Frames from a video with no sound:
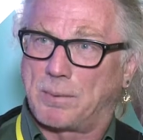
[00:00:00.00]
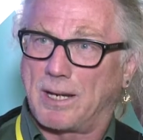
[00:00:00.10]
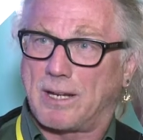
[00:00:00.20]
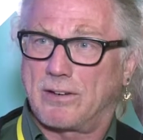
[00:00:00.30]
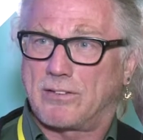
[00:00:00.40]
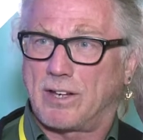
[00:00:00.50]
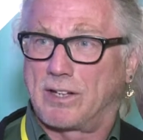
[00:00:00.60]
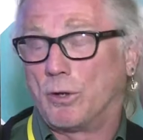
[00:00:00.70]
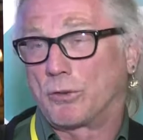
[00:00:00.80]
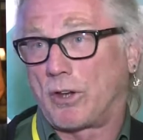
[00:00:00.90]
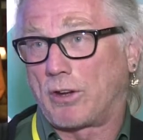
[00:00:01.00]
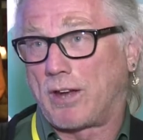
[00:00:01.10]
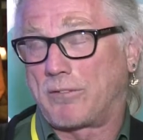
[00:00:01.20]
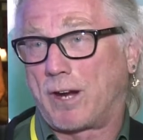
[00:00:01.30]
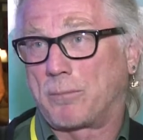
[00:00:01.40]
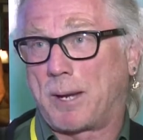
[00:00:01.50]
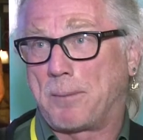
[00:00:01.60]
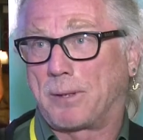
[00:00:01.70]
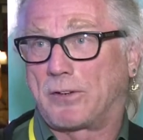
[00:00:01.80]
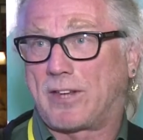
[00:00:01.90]
But it can certainly also give young
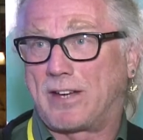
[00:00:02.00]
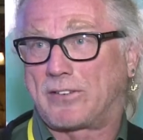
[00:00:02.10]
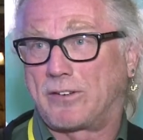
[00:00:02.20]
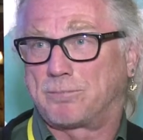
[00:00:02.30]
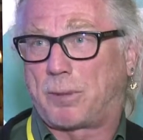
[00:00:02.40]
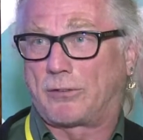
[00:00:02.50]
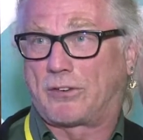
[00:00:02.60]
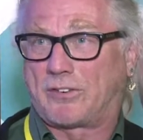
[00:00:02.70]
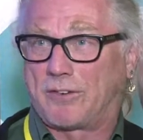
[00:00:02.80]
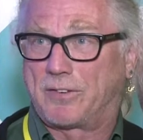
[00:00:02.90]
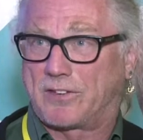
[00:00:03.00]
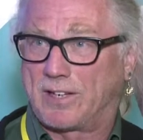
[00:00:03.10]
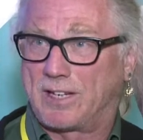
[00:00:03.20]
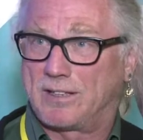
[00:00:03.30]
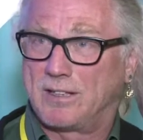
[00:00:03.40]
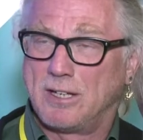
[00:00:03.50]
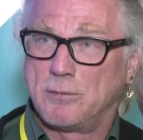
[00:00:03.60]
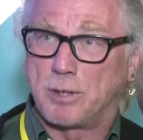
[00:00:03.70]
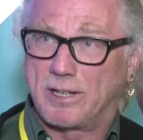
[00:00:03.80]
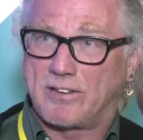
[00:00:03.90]
people a sense of positivity in
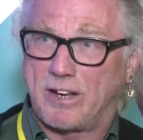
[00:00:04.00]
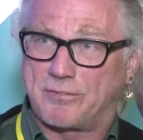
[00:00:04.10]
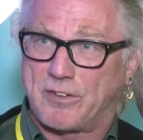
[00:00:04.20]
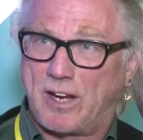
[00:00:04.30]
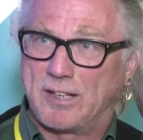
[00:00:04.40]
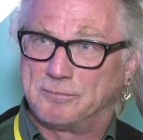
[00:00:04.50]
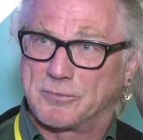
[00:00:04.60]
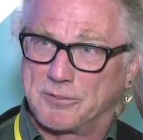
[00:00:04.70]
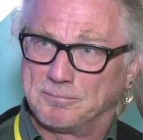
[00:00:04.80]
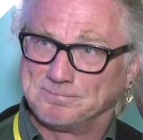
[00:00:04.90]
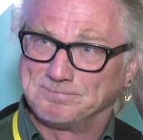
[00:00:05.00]
pretty tough times.